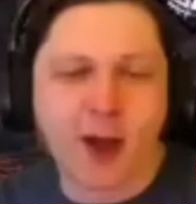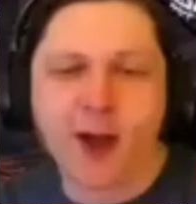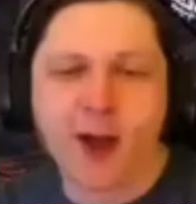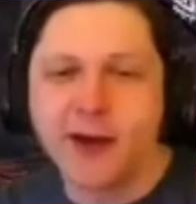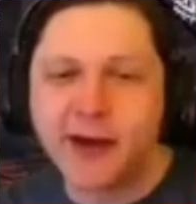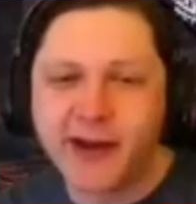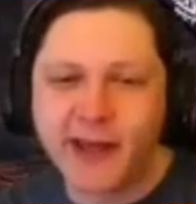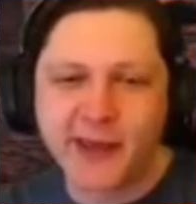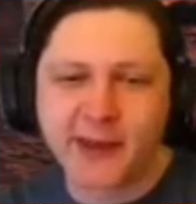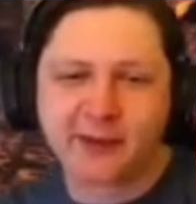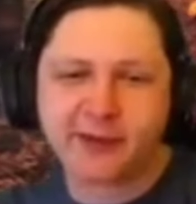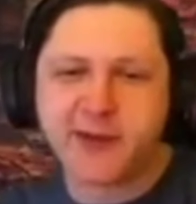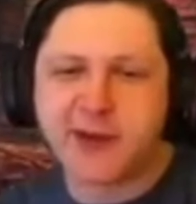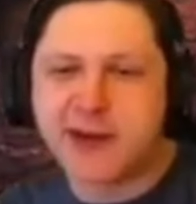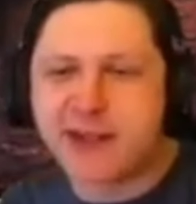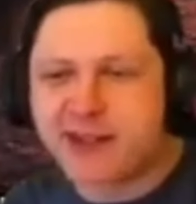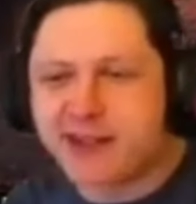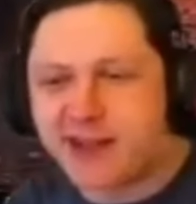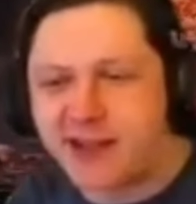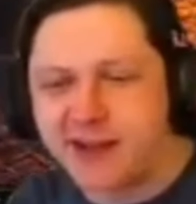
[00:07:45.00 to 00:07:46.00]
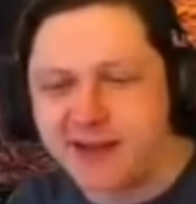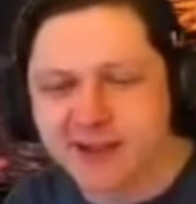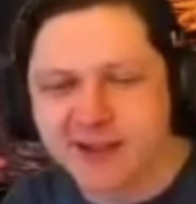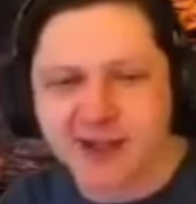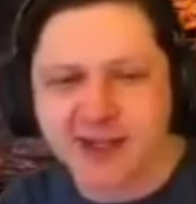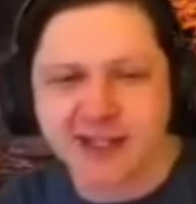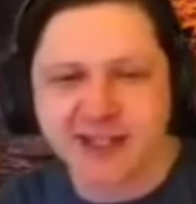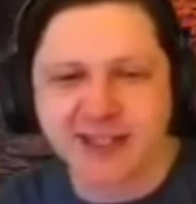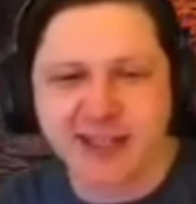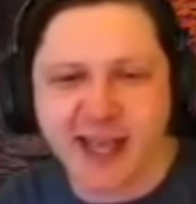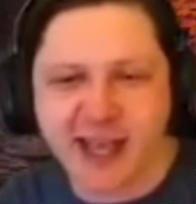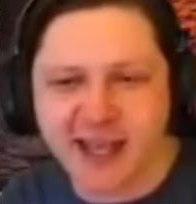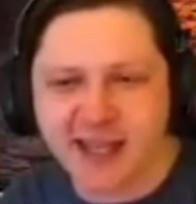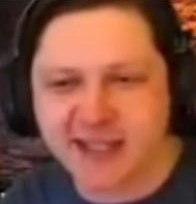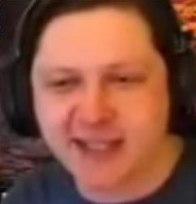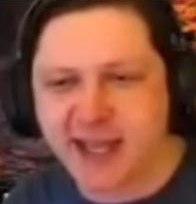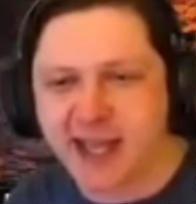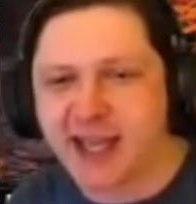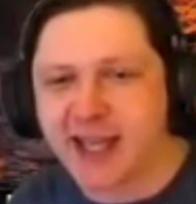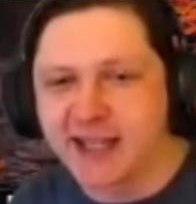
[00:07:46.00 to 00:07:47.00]
another funny thing I was gonna say is
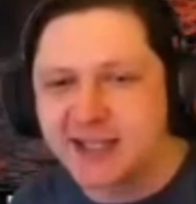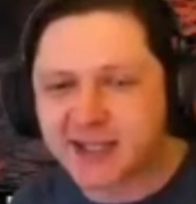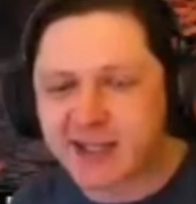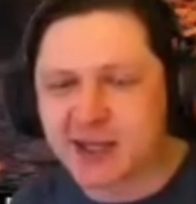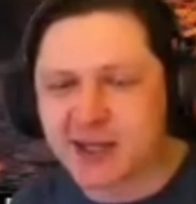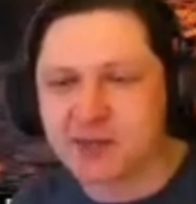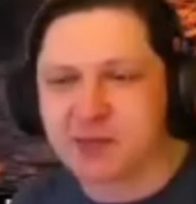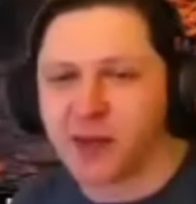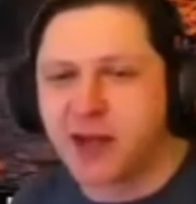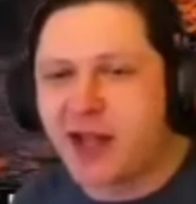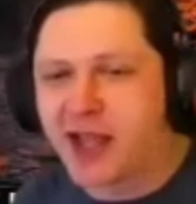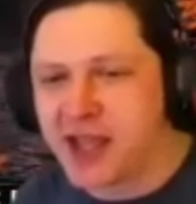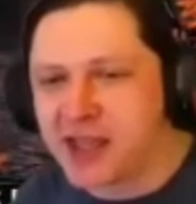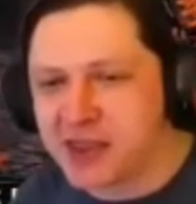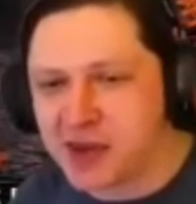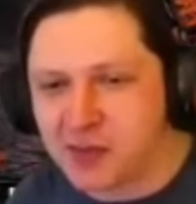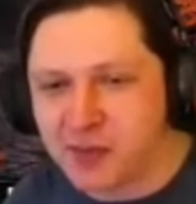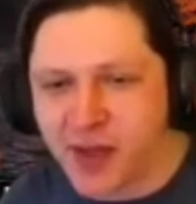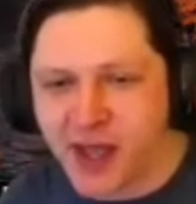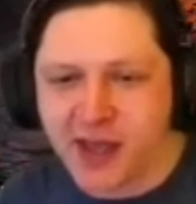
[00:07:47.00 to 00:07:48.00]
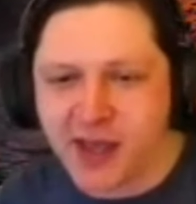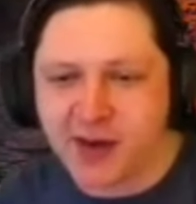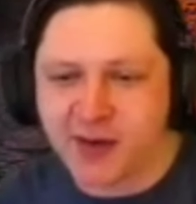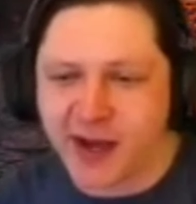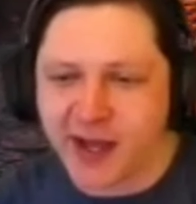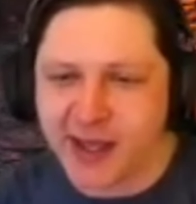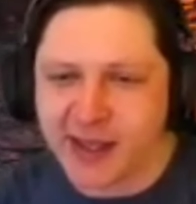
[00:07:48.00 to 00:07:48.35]
I guess they're playing their main, right?